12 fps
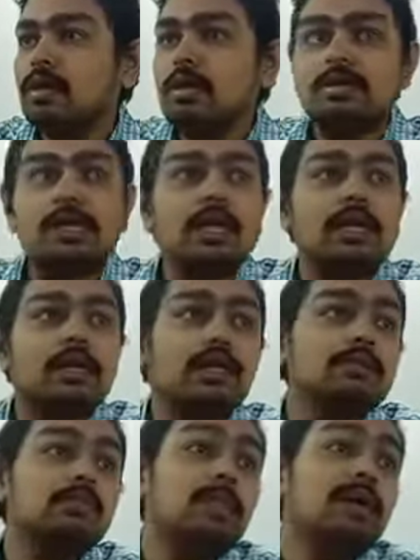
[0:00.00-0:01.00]
Sir,
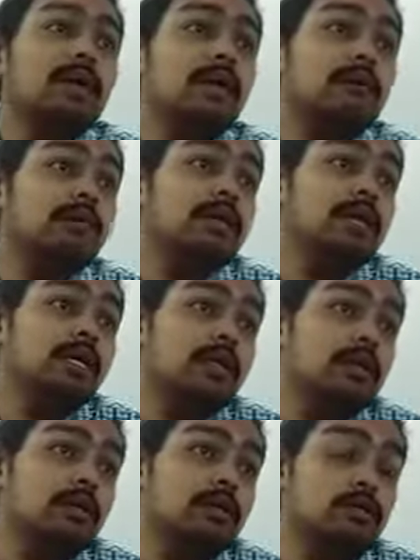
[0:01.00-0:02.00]
my company
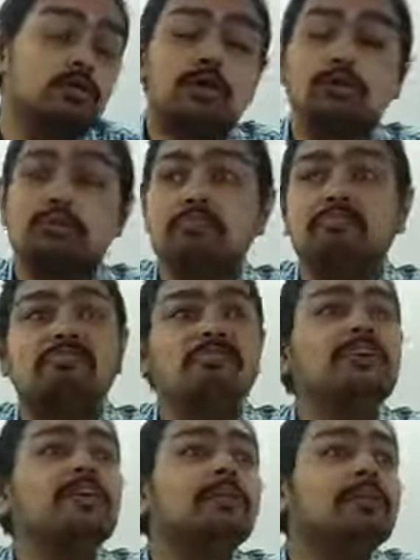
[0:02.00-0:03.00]
is
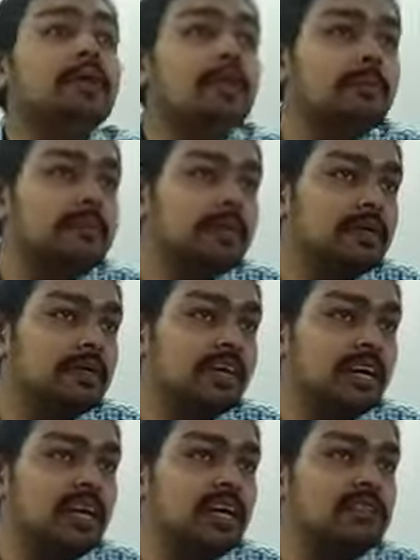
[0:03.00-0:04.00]
very big company.
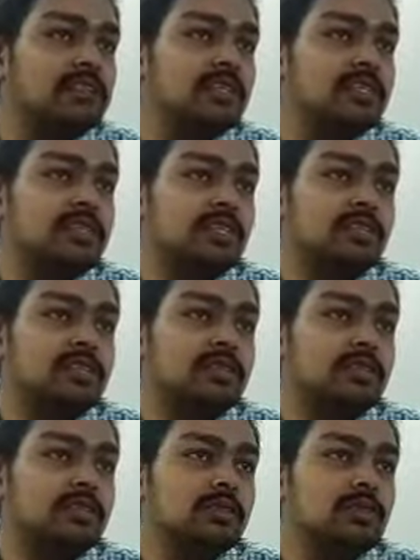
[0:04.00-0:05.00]
Reliance Industries.
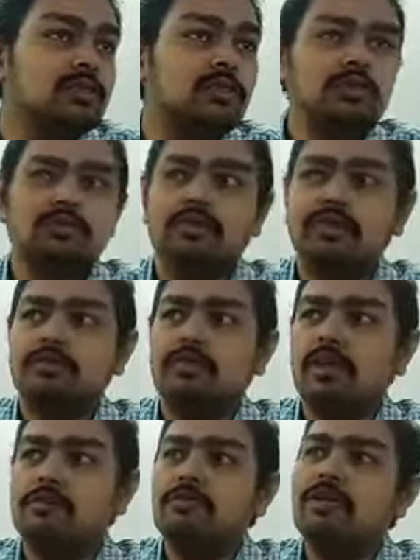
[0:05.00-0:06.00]
We
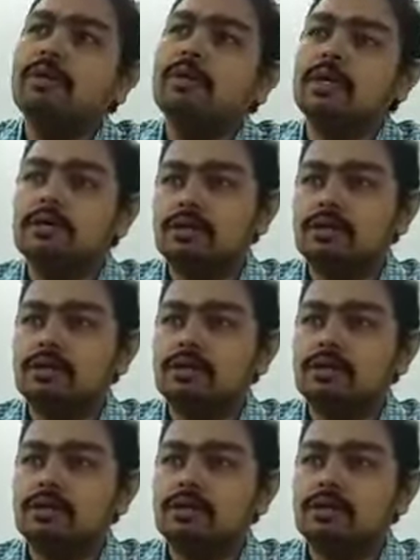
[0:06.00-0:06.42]
are very big.